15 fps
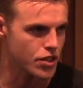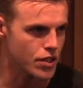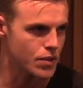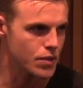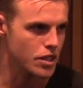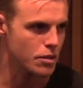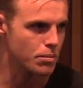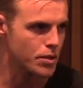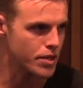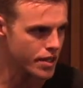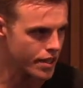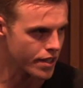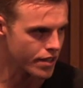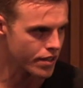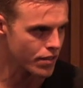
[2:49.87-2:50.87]
using a
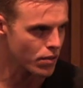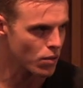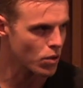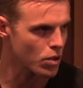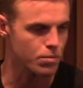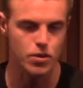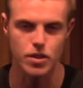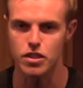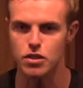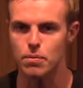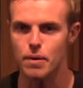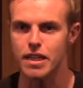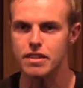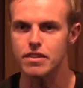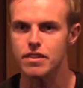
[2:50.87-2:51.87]
particular form to
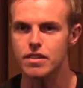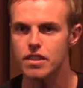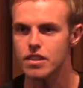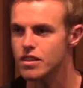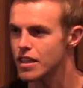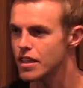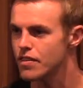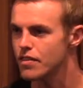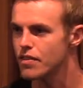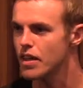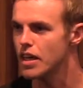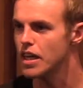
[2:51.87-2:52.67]
express itself,